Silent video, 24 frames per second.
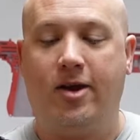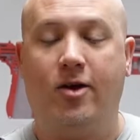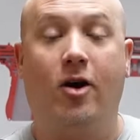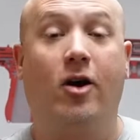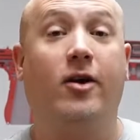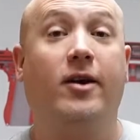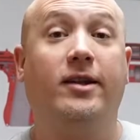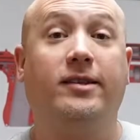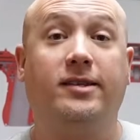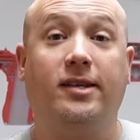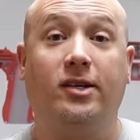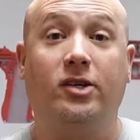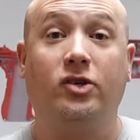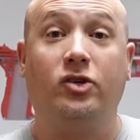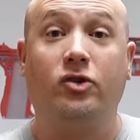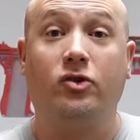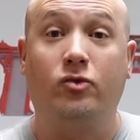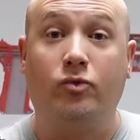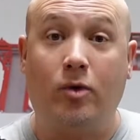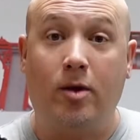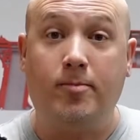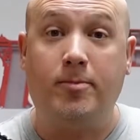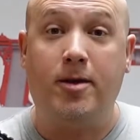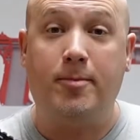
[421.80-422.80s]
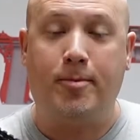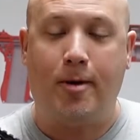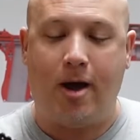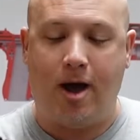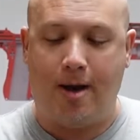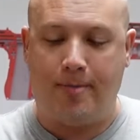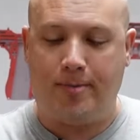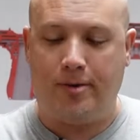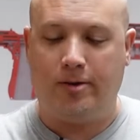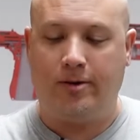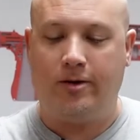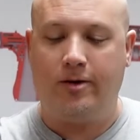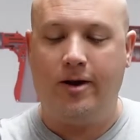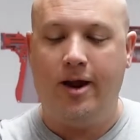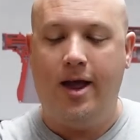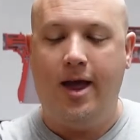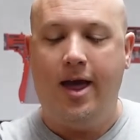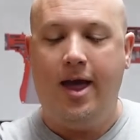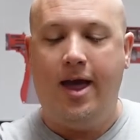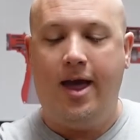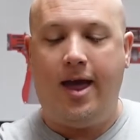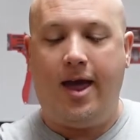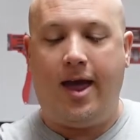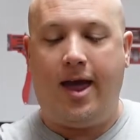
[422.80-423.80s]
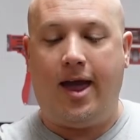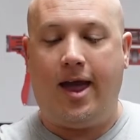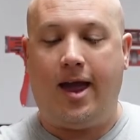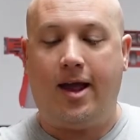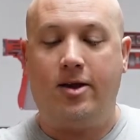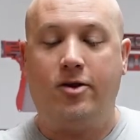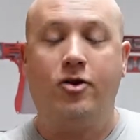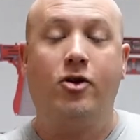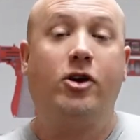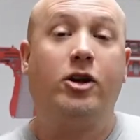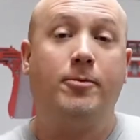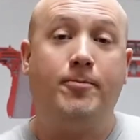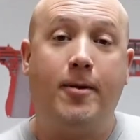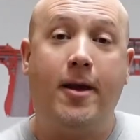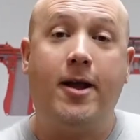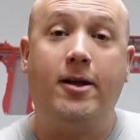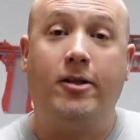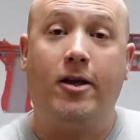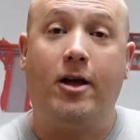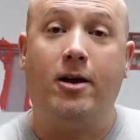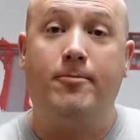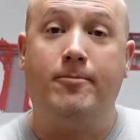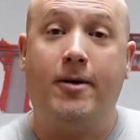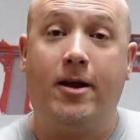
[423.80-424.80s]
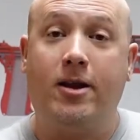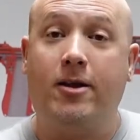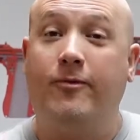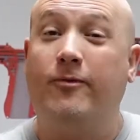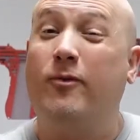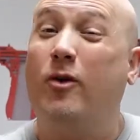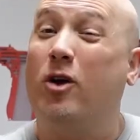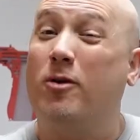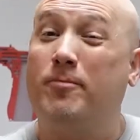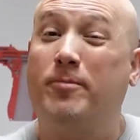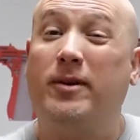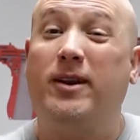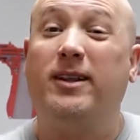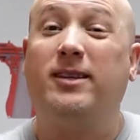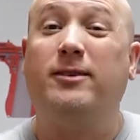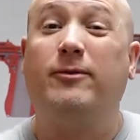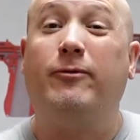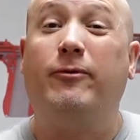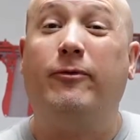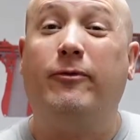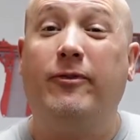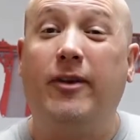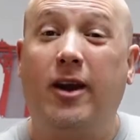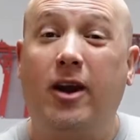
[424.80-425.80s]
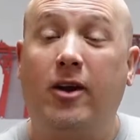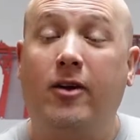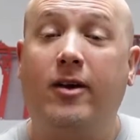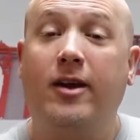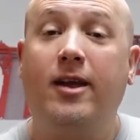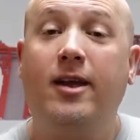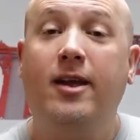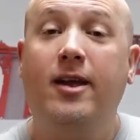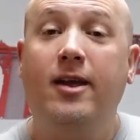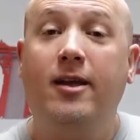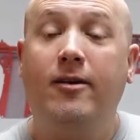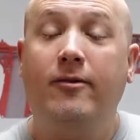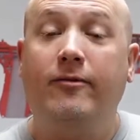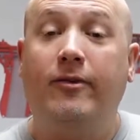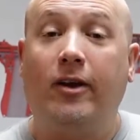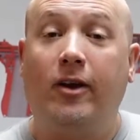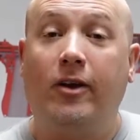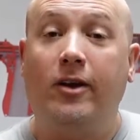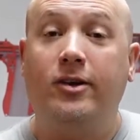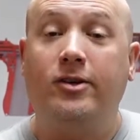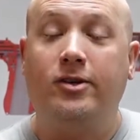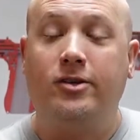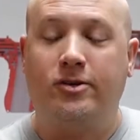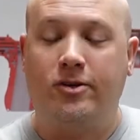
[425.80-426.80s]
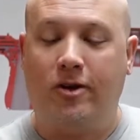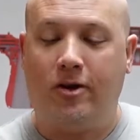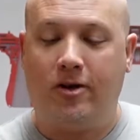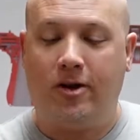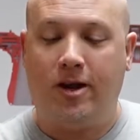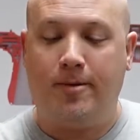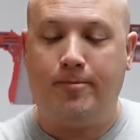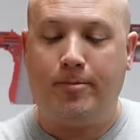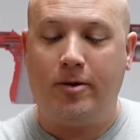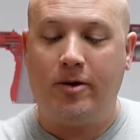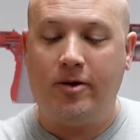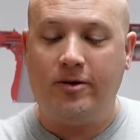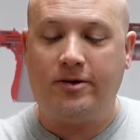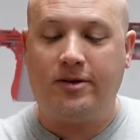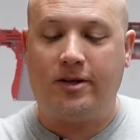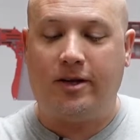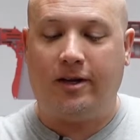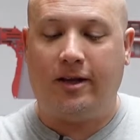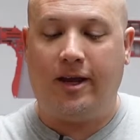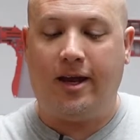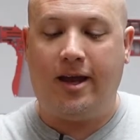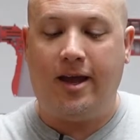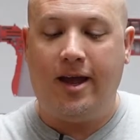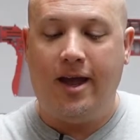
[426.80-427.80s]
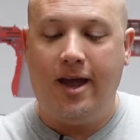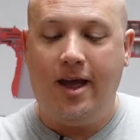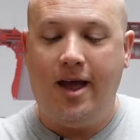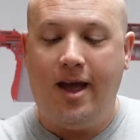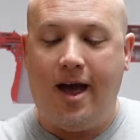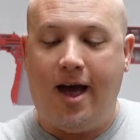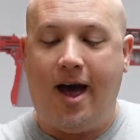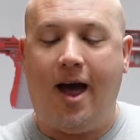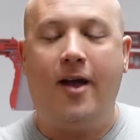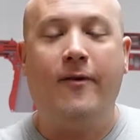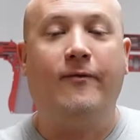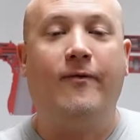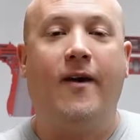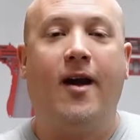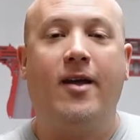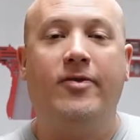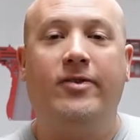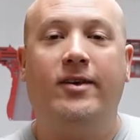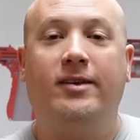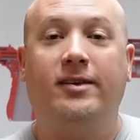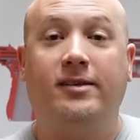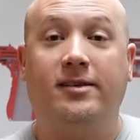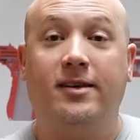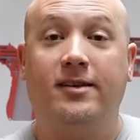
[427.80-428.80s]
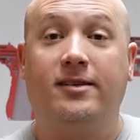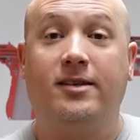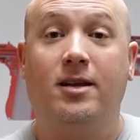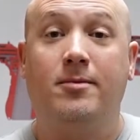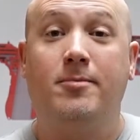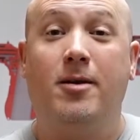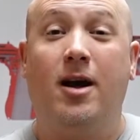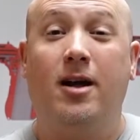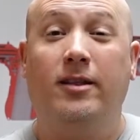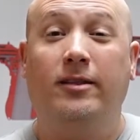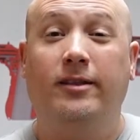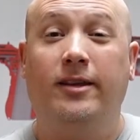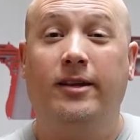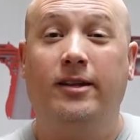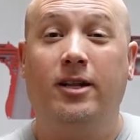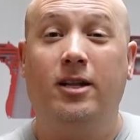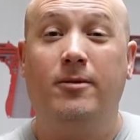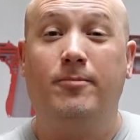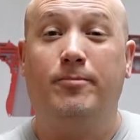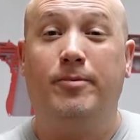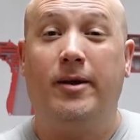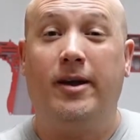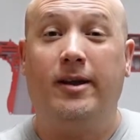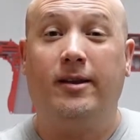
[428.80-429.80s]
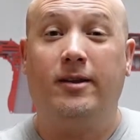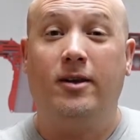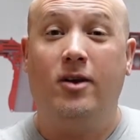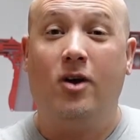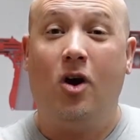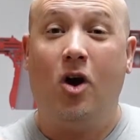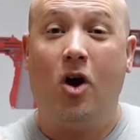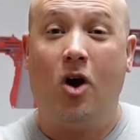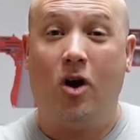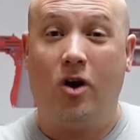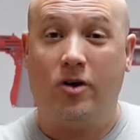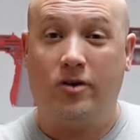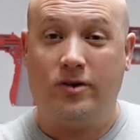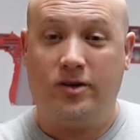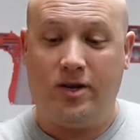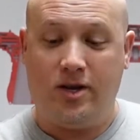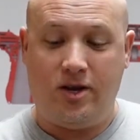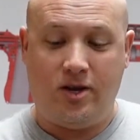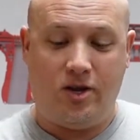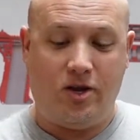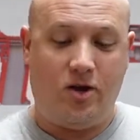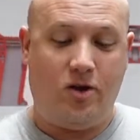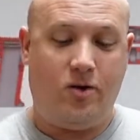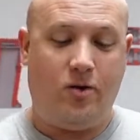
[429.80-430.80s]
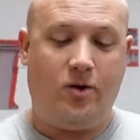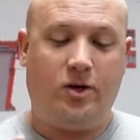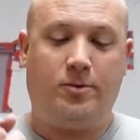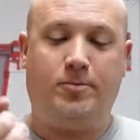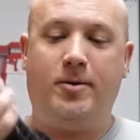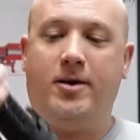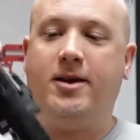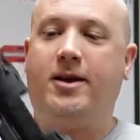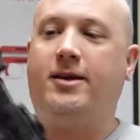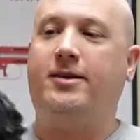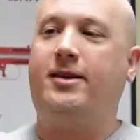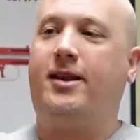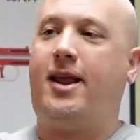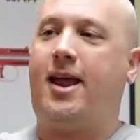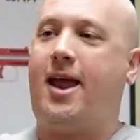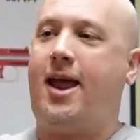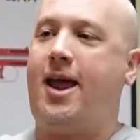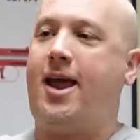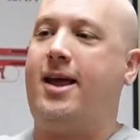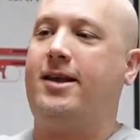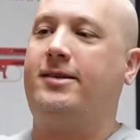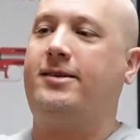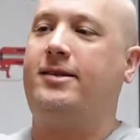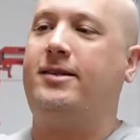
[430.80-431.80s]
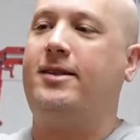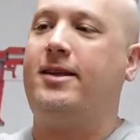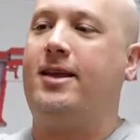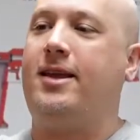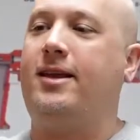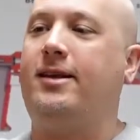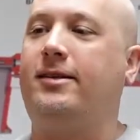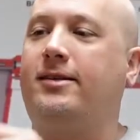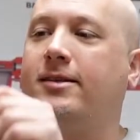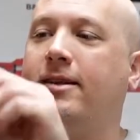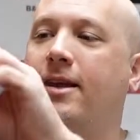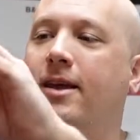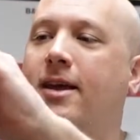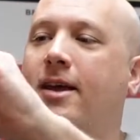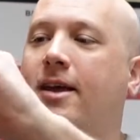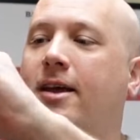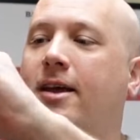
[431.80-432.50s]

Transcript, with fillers: AR. It's extremely popular, and you're gonna pay a lot of money for it, but it's very, very sturdy. Personally, I find this system a little bit hard to use because it has these